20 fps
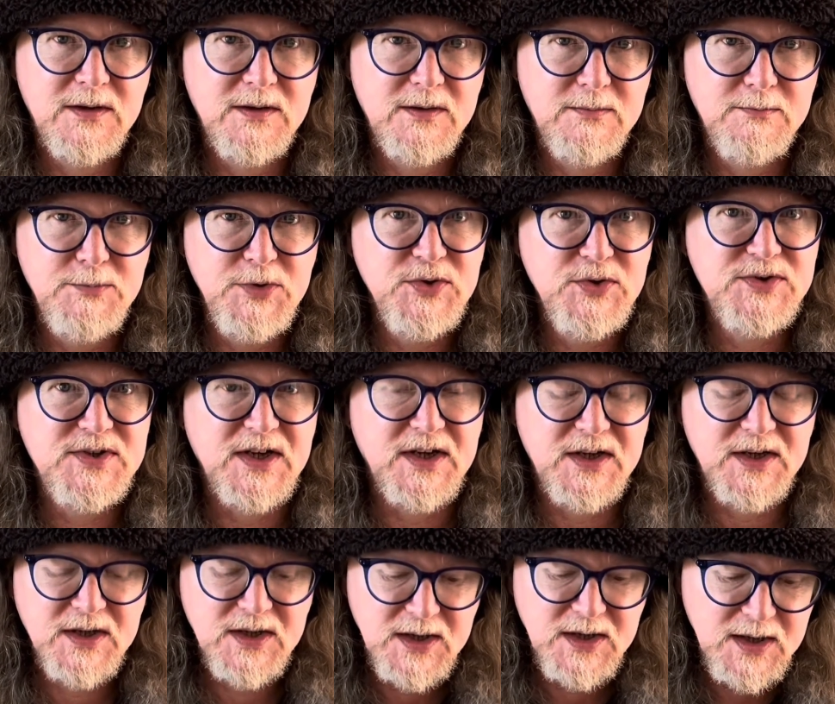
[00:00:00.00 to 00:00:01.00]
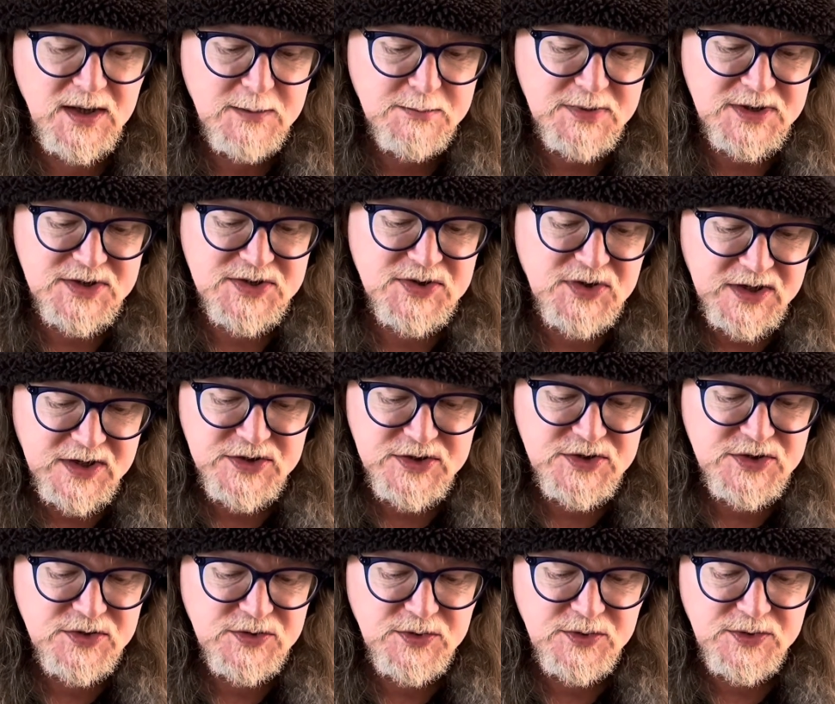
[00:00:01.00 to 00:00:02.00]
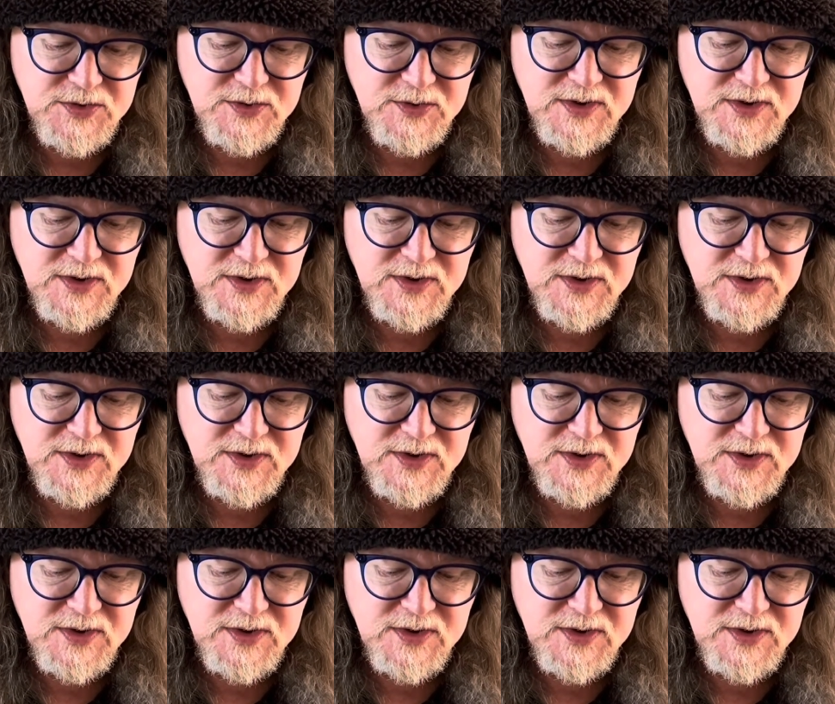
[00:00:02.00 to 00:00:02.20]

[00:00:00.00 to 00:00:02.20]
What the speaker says: music. But side 2 you